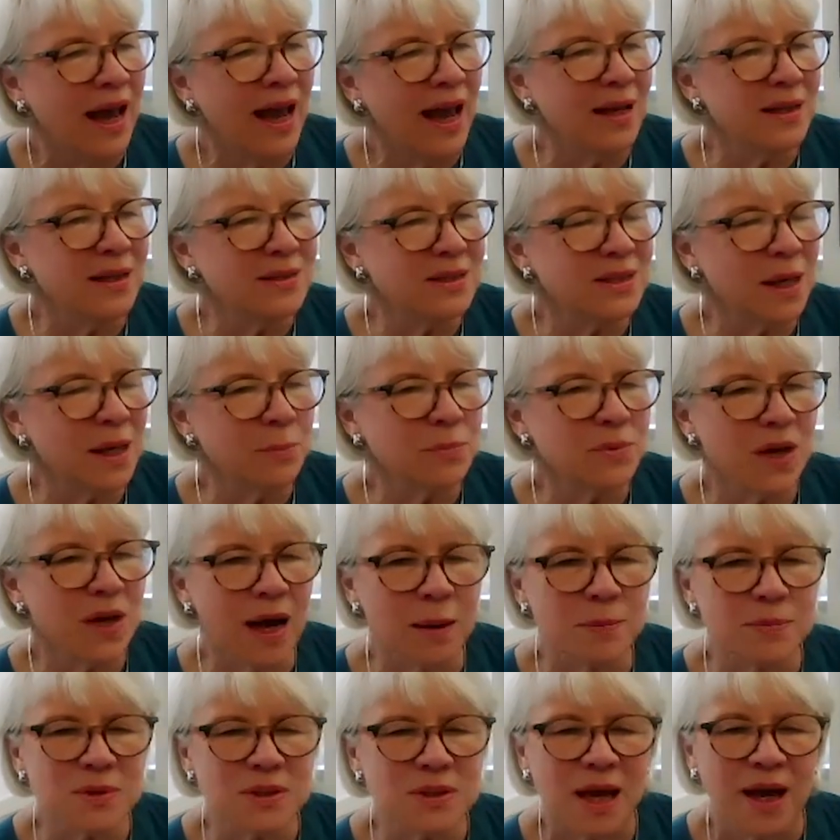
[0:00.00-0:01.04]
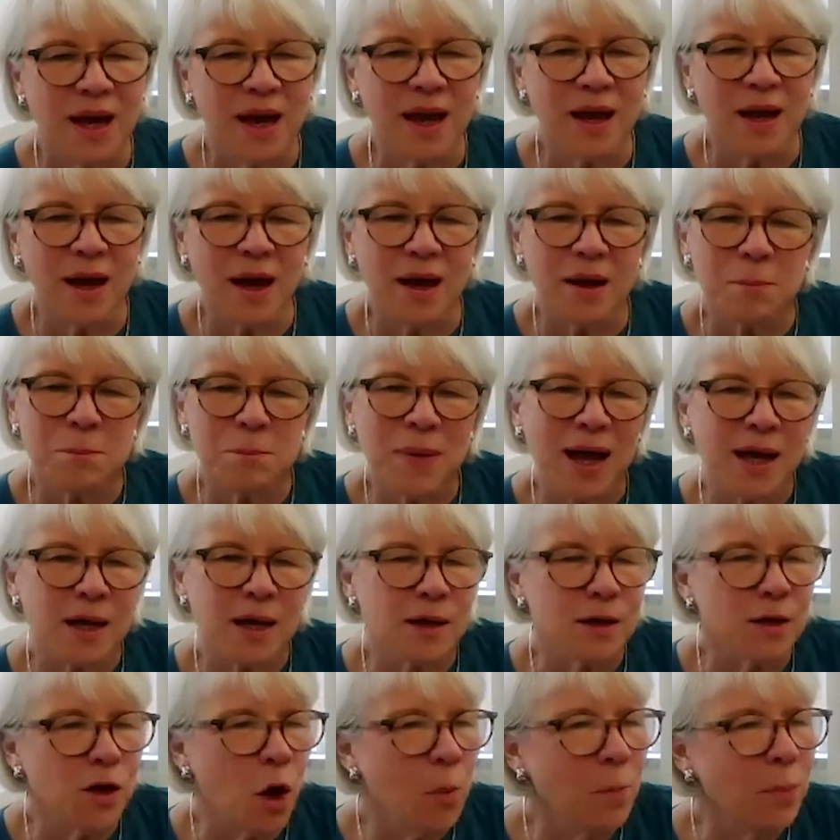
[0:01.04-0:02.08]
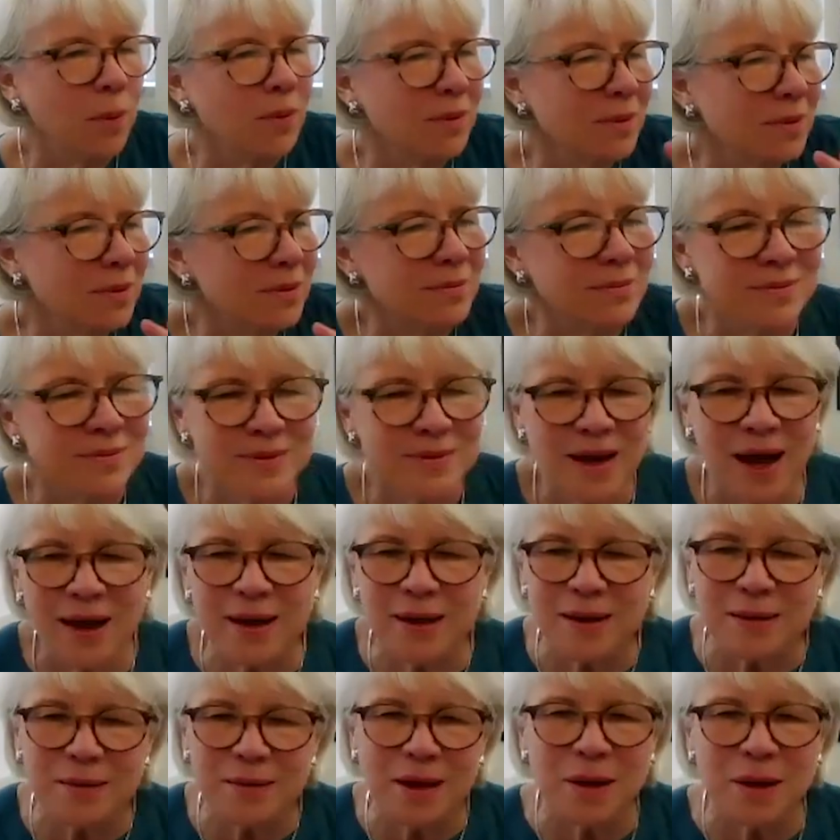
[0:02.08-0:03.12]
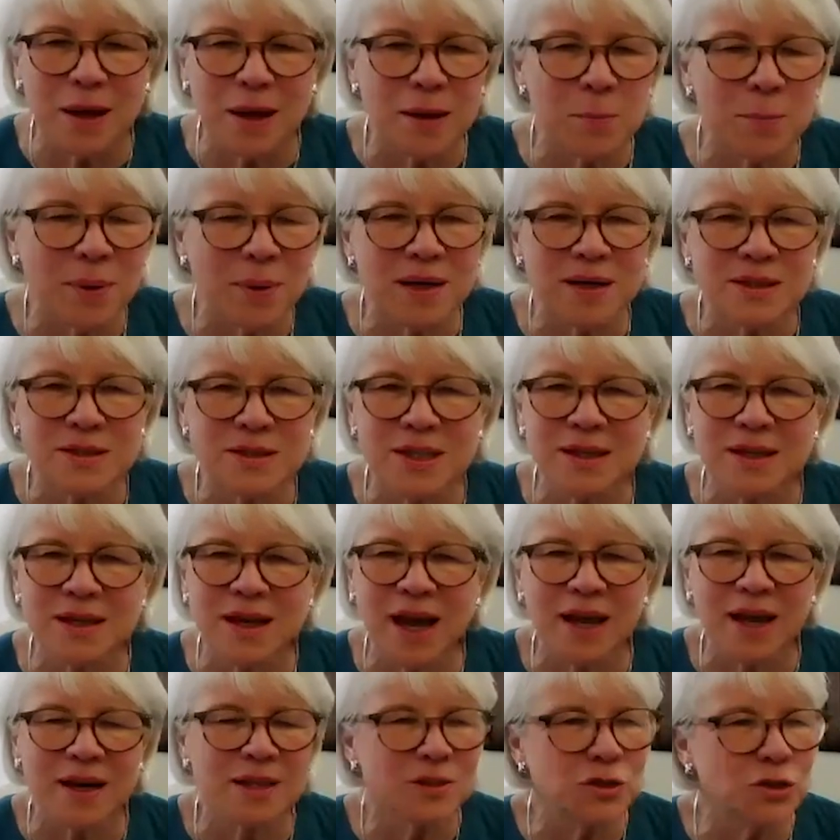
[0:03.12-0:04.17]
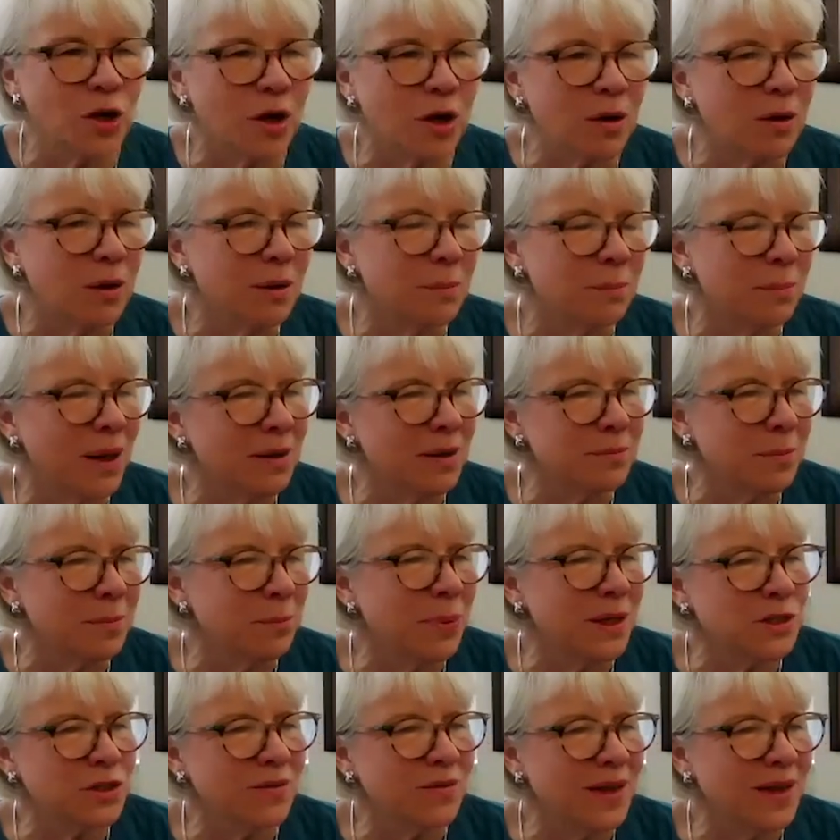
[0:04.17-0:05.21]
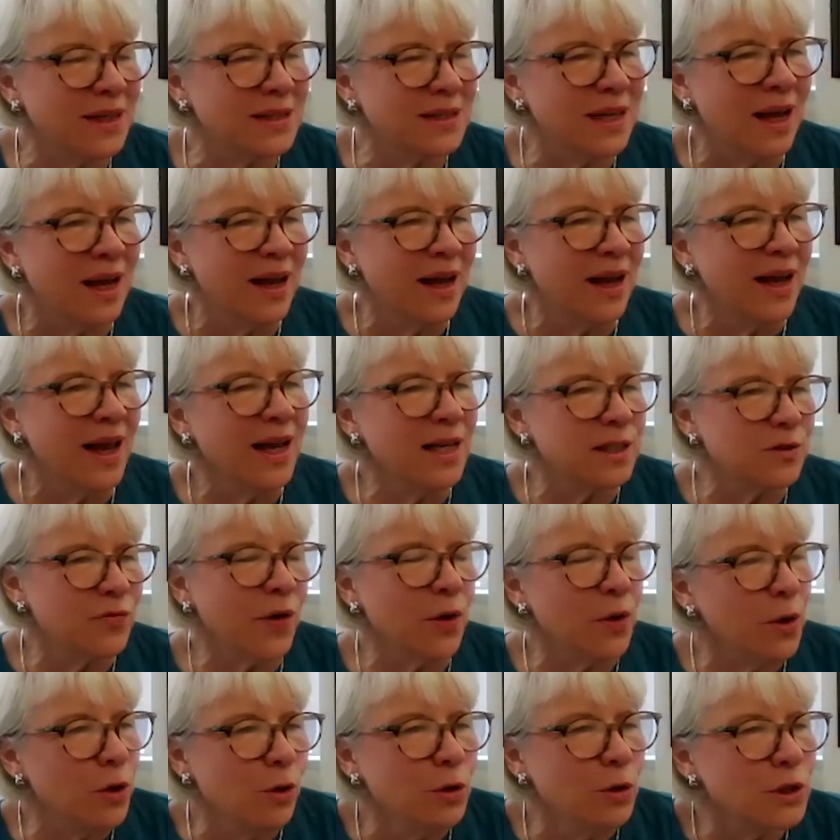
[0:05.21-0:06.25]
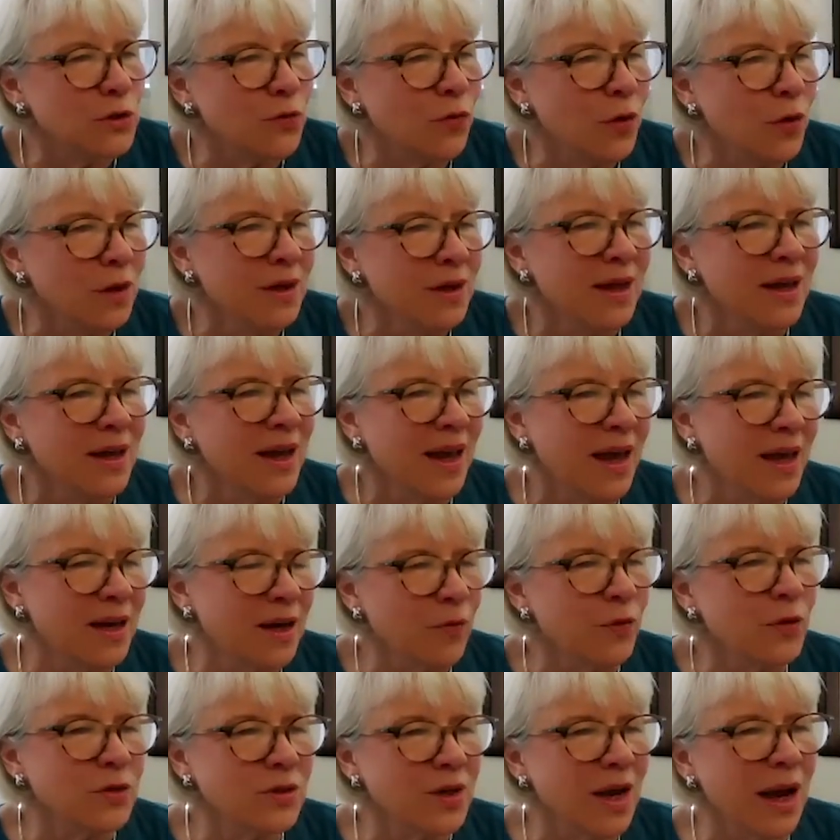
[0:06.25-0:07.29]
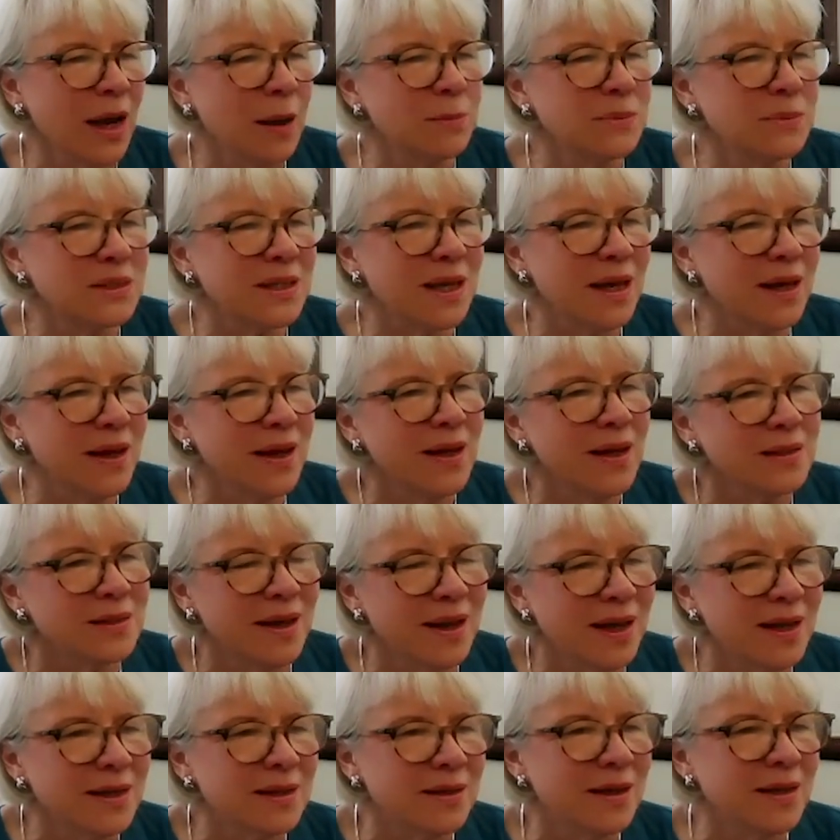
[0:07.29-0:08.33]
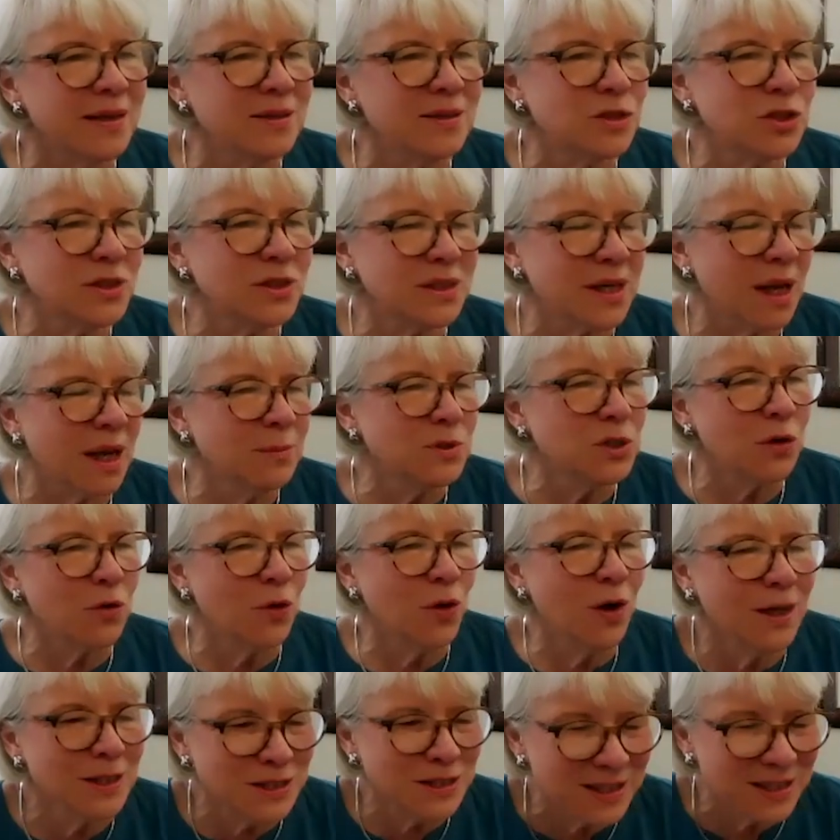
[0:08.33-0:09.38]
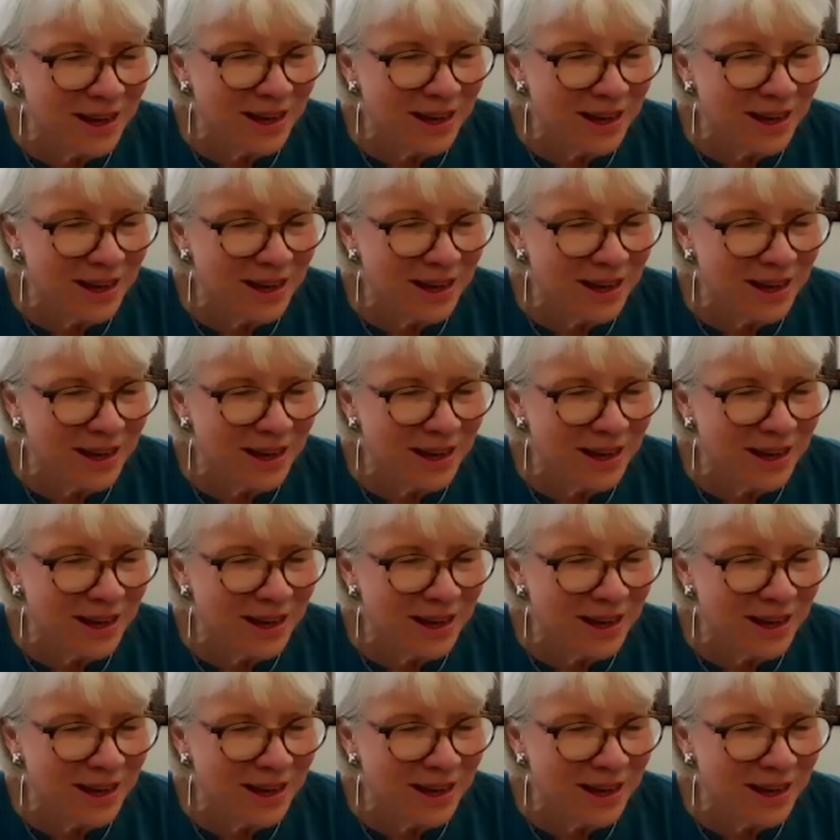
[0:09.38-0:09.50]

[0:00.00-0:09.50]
And sometimes uh, my global I, to kind of juggle a bunch of things is very useful. And other times it it just comes across